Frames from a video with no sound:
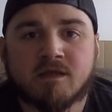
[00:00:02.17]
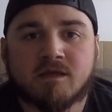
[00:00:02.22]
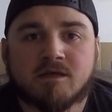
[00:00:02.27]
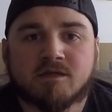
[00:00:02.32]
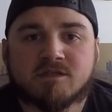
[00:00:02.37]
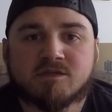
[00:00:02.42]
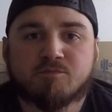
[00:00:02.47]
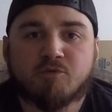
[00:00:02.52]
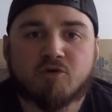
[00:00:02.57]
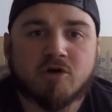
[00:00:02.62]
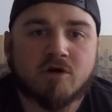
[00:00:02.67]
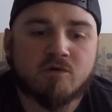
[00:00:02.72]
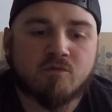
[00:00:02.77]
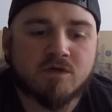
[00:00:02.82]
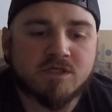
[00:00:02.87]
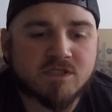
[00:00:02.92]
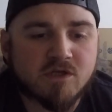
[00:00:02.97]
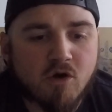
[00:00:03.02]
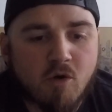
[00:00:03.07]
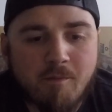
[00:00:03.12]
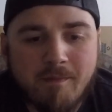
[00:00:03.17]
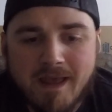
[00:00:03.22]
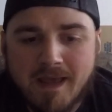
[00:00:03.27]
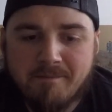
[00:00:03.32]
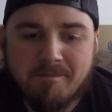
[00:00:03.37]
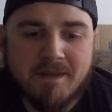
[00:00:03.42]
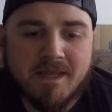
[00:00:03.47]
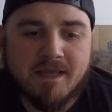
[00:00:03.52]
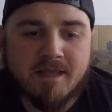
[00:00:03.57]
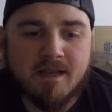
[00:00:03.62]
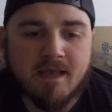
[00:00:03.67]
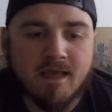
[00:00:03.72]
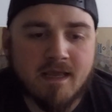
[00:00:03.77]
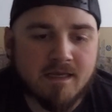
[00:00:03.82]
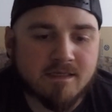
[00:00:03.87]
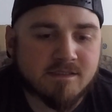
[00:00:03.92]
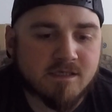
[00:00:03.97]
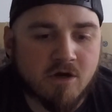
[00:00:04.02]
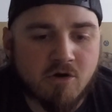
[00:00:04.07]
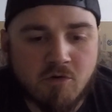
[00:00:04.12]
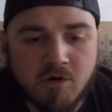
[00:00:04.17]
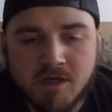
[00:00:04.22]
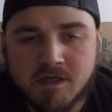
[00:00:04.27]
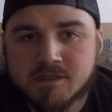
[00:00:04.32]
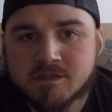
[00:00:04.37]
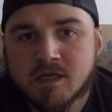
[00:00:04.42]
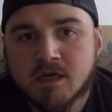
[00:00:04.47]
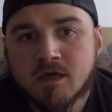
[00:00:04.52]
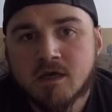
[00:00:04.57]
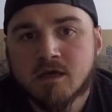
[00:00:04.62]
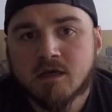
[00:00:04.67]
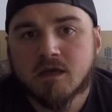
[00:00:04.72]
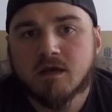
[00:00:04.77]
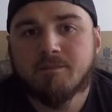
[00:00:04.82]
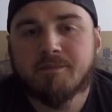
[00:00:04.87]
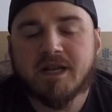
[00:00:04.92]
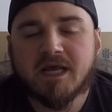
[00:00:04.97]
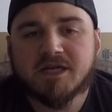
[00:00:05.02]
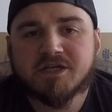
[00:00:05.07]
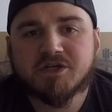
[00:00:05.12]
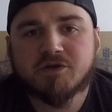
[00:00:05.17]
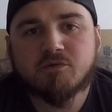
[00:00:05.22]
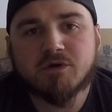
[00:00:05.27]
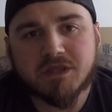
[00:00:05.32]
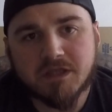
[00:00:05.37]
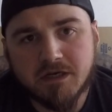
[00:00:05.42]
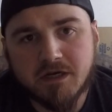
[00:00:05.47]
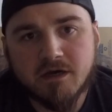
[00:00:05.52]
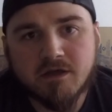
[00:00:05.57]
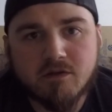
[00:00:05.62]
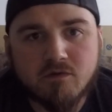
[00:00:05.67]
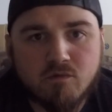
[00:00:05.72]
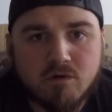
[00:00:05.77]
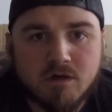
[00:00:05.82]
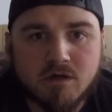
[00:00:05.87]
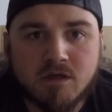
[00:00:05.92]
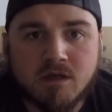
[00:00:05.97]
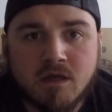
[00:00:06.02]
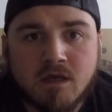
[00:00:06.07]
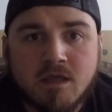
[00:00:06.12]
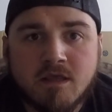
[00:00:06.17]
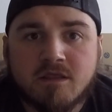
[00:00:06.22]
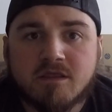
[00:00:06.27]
It's your boy Wisco Madman, as always, coming at you with another one.